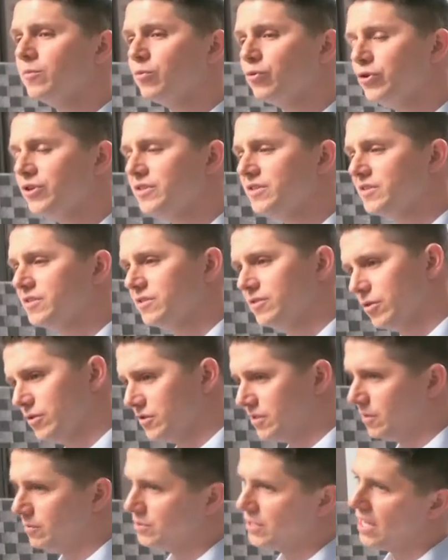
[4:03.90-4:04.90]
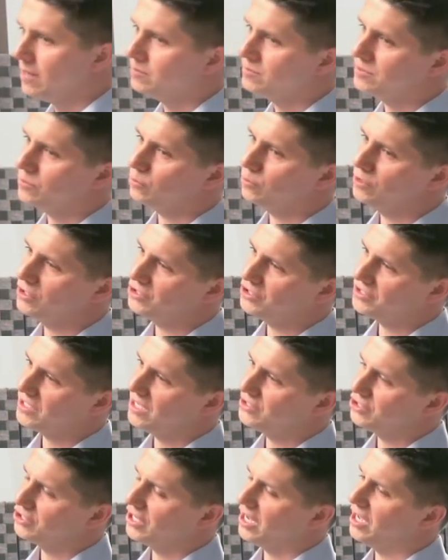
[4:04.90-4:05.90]
the priests and sometimes the religious
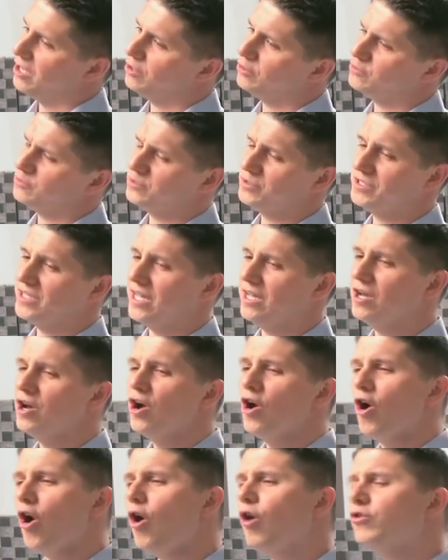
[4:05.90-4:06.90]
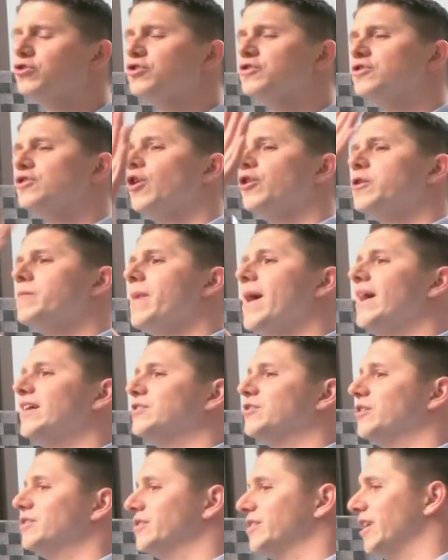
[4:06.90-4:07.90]
educators would say, "Oh, just go to
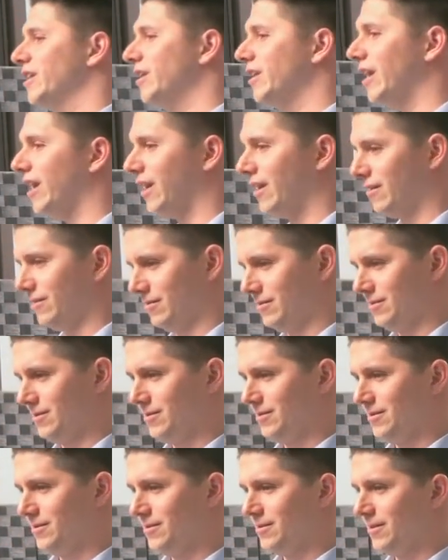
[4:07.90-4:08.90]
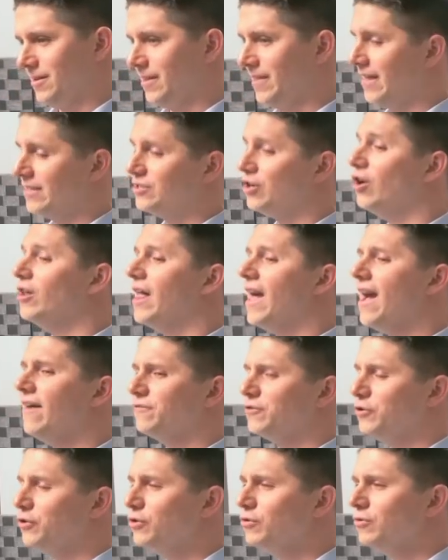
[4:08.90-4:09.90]
mass on Sunday." And that's all I
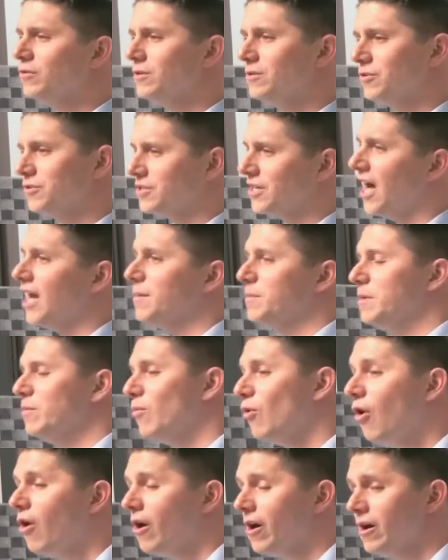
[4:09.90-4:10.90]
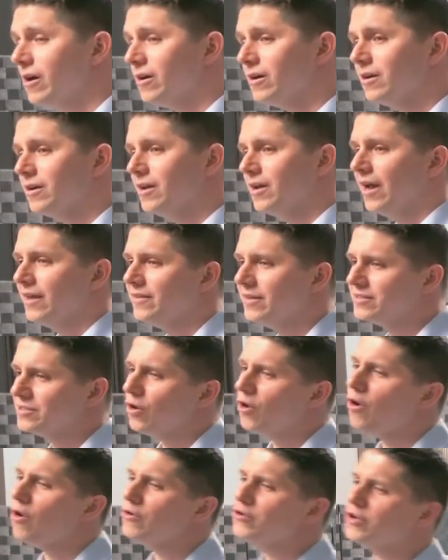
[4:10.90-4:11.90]
have to do? There's got to be more. And they say,
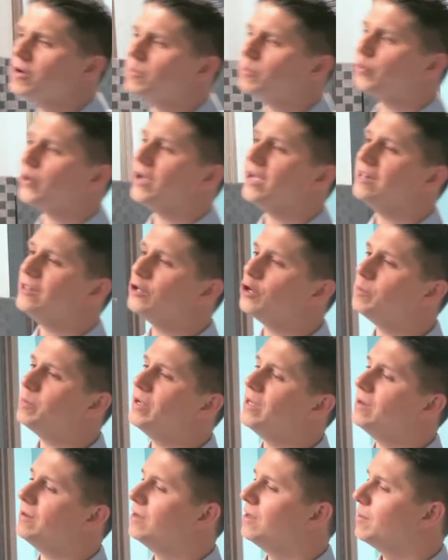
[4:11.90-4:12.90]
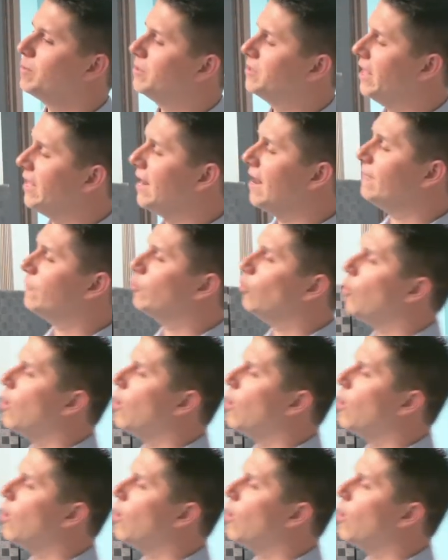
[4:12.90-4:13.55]
oh, you can pray a little bit, but they never